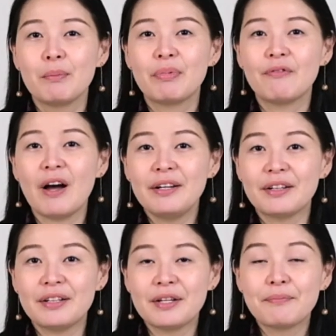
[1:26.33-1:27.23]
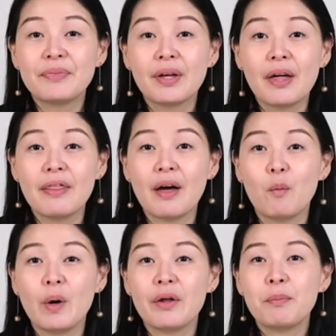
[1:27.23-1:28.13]
provided
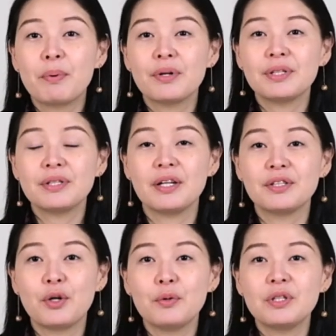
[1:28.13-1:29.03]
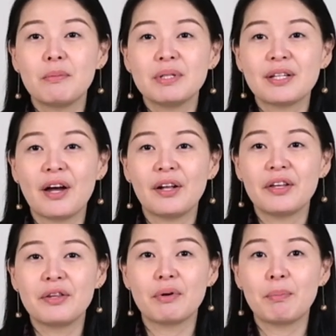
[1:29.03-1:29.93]
that where the person has no domicile
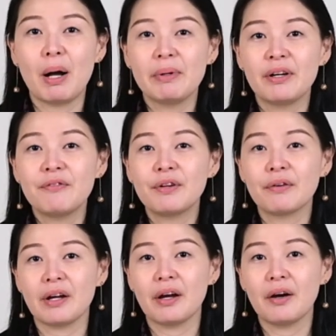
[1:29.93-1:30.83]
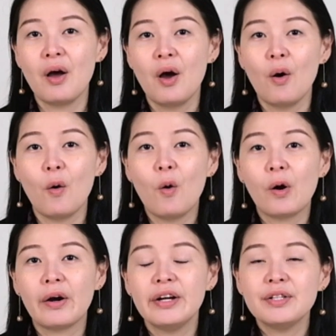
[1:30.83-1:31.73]
in the Republic of Korea
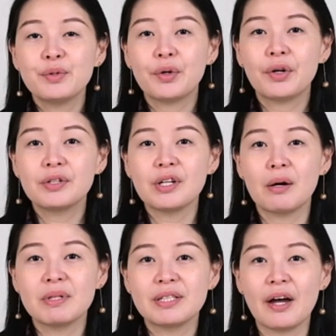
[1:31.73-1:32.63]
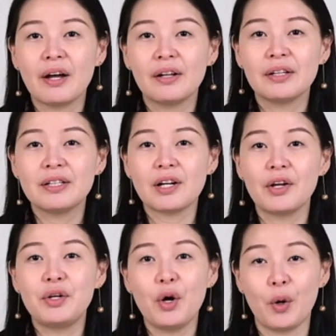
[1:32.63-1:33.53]
or his or her domicile is
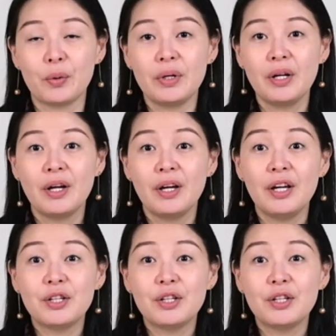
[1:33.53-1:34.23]
unknown,